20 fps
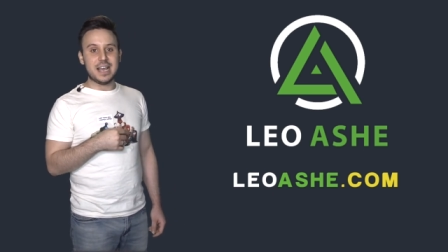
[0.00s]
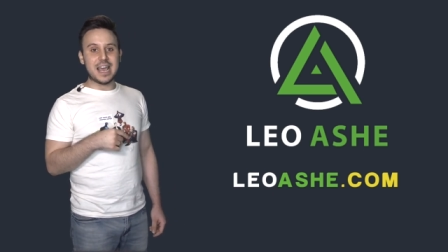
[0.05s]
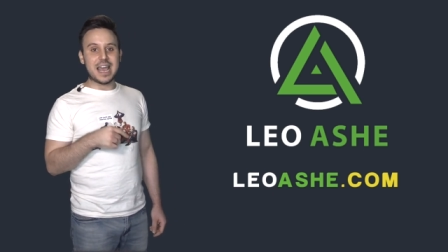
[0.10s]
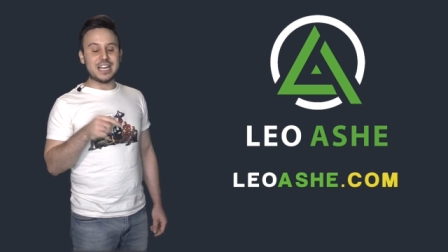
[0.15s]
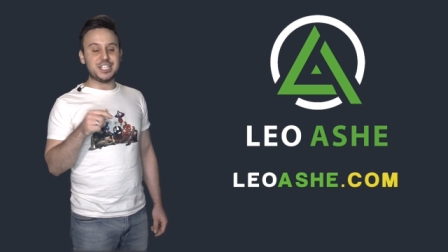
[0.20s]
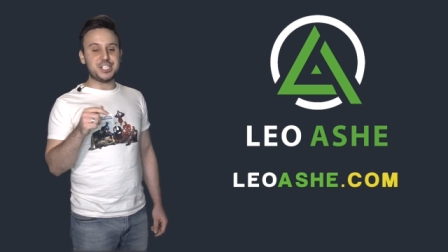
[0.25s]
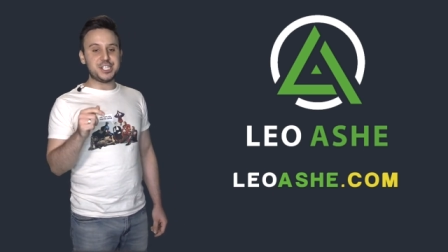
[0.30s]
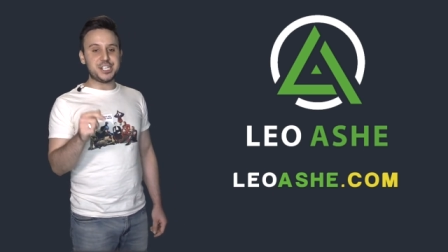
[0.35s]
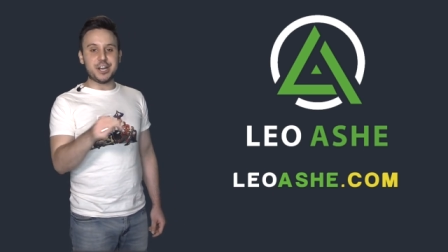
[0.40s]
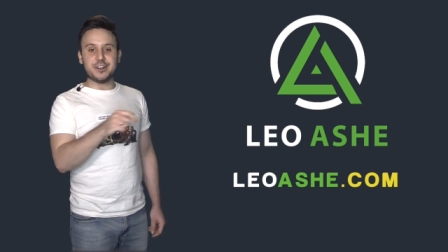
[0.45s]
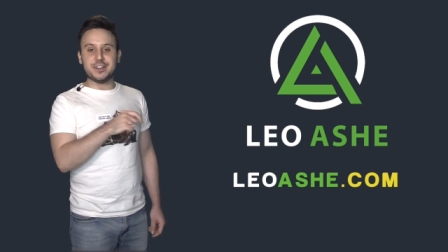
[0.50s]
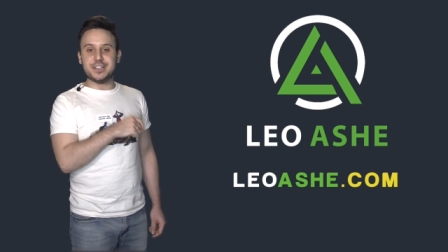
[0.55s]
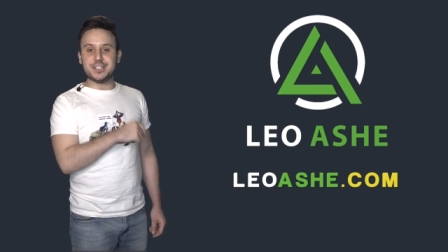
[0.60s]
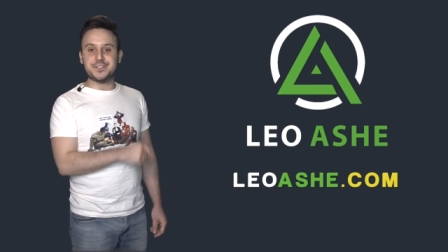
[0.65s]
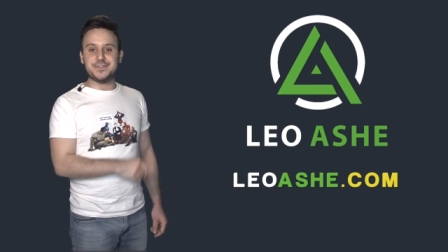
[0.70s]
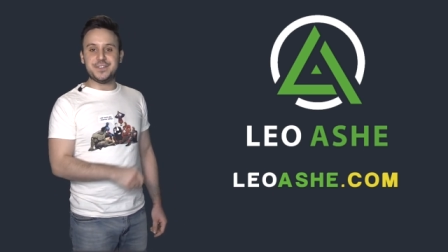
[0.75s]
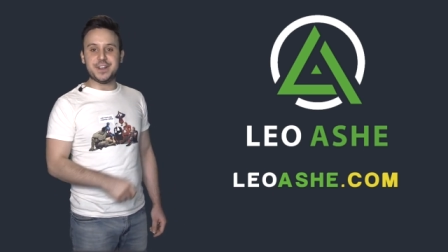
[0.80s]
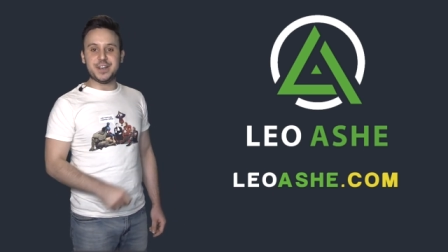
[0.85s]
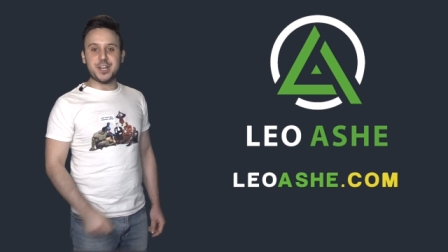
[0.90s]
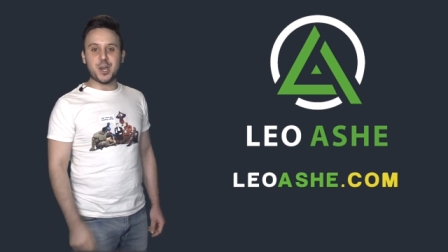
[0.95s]
and share
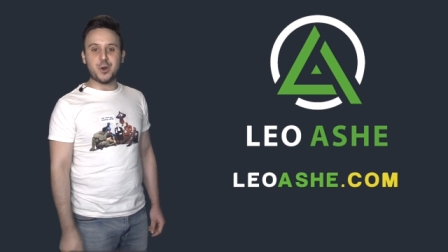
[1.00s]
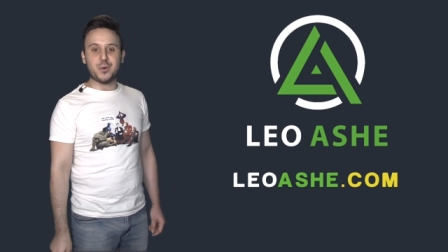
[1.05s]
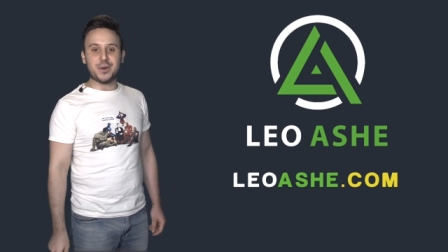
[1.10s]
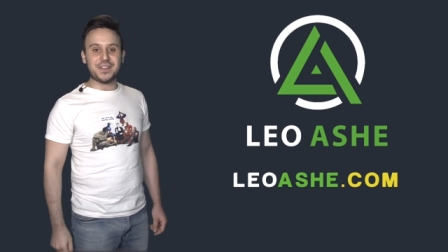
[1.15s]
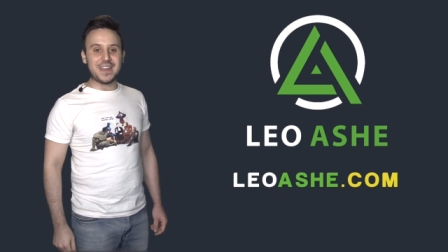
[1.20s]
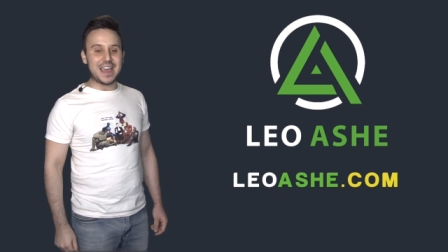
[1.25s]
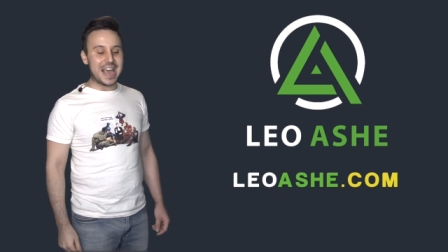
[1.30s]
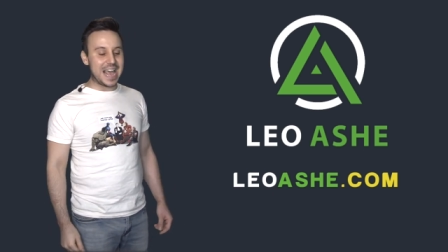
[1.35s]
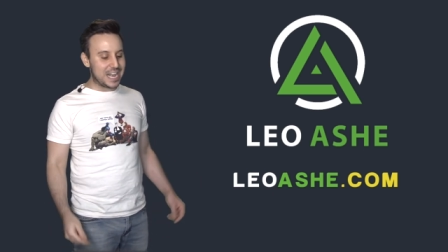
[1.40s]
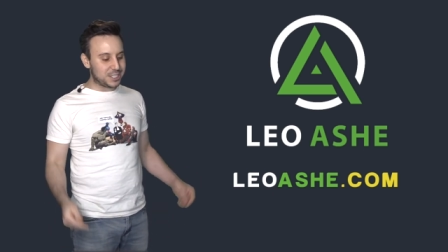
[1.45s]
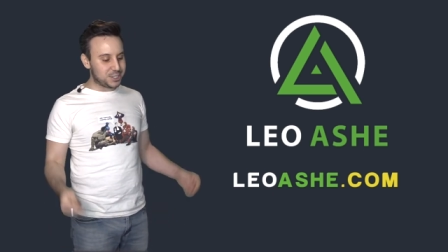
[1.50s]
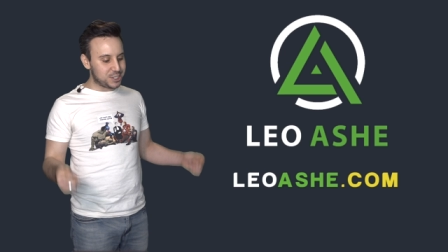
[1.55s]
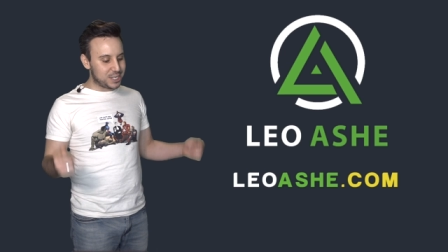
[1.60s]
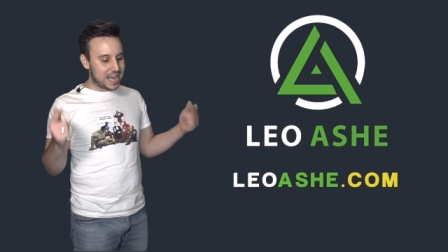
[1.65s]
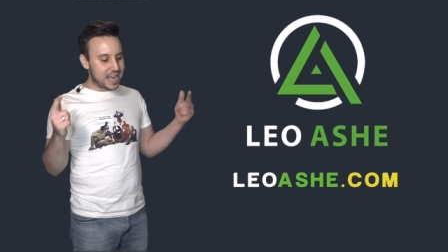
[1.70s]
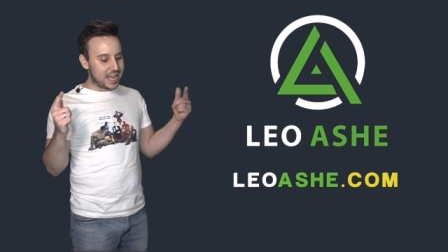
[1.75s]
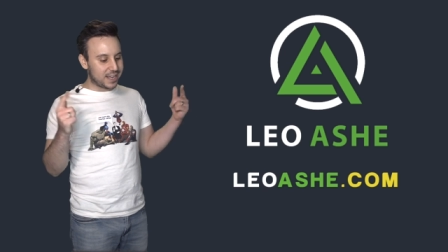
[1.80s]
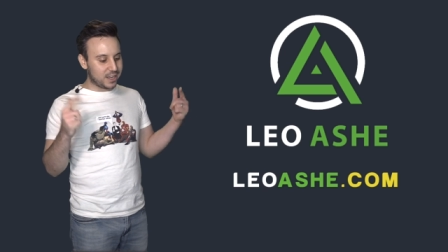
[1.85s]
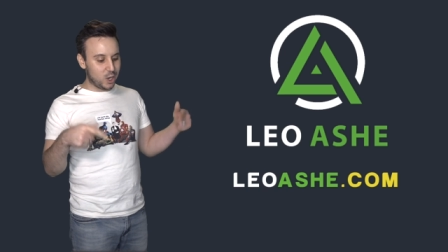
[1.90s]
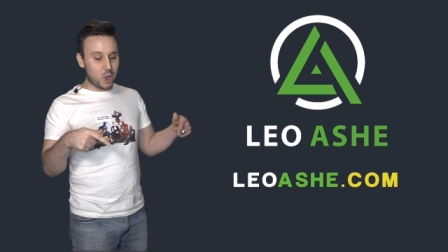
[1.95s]
this video with the
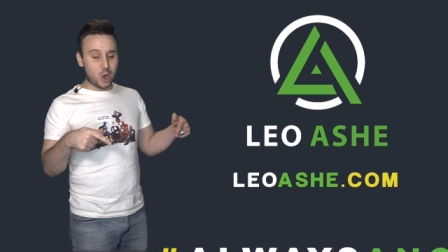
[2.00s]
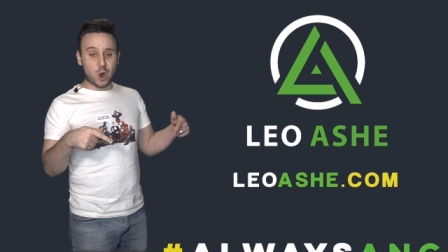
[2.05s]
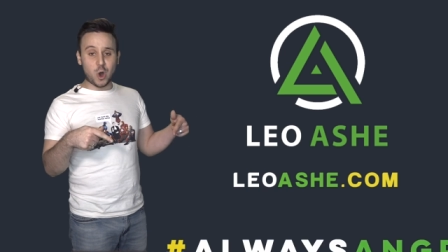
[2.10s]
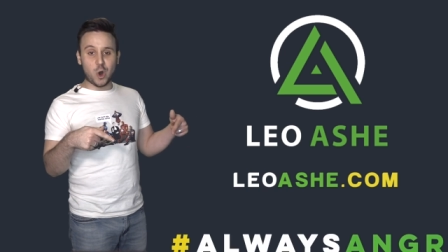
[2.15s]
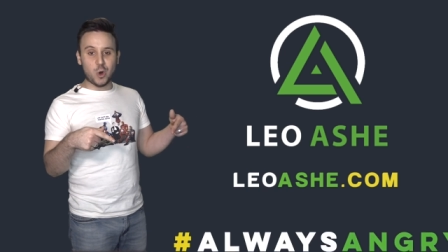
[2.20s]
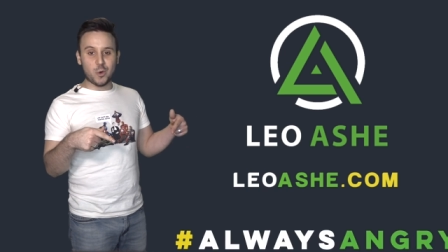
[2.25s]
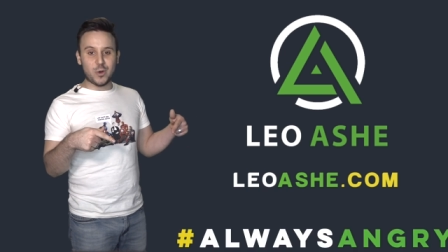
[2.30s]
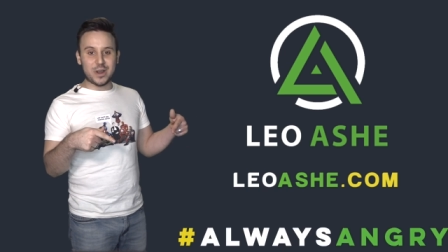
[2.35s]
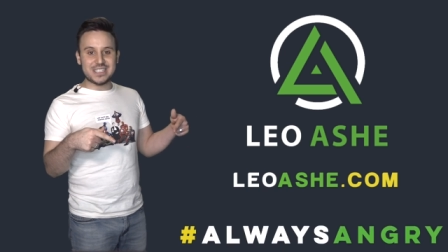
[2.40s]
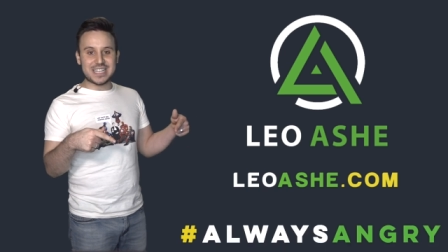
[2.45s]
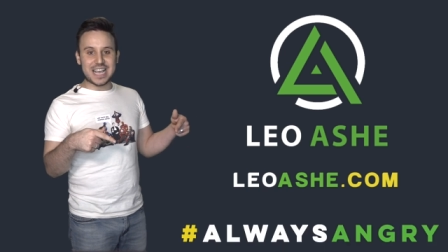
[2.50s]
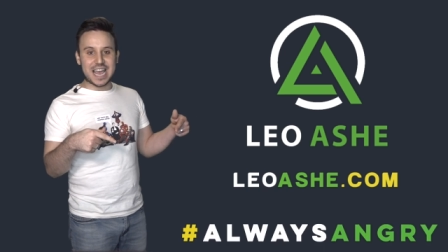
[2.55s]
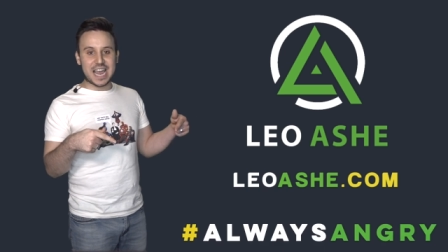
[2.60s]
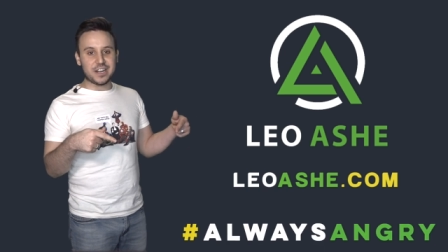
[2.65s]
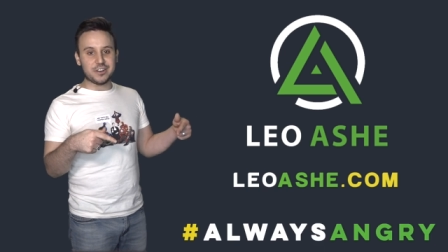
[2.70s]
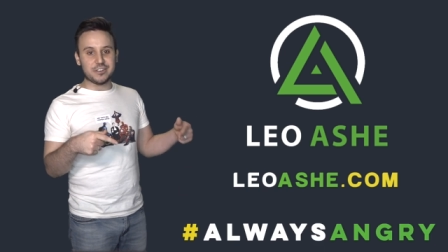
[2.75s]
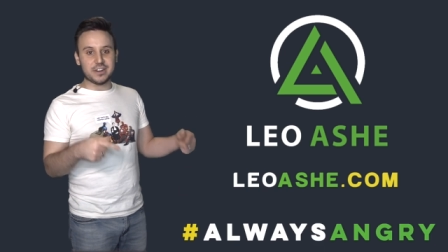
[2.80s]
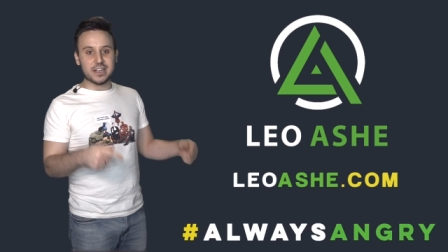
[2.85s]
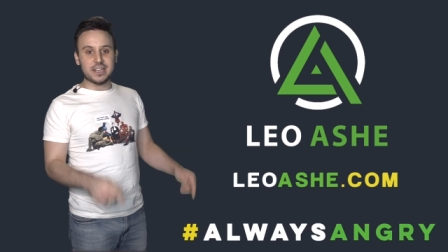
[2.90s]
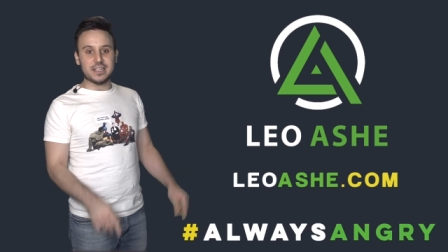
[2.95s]
hashtag
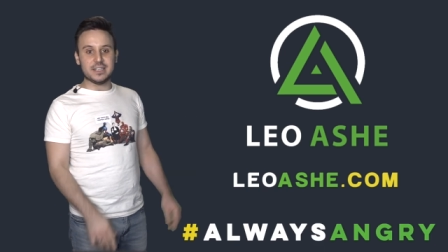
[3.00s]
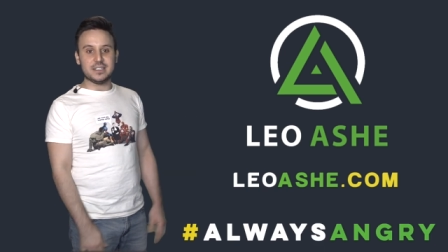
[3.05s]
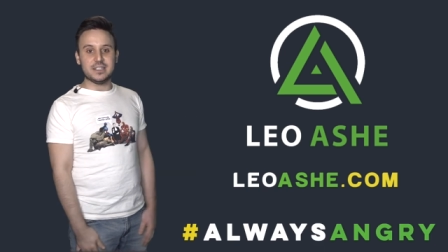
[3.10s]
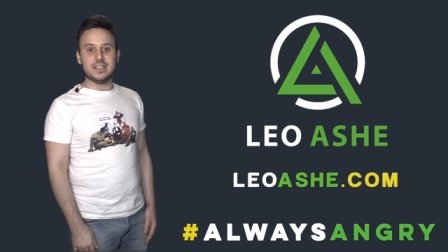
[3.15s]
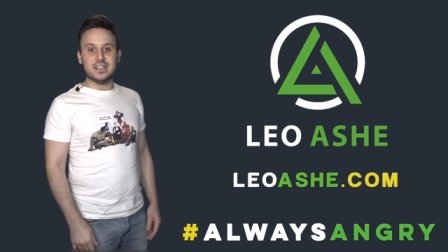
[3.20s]
AlwaysAngry.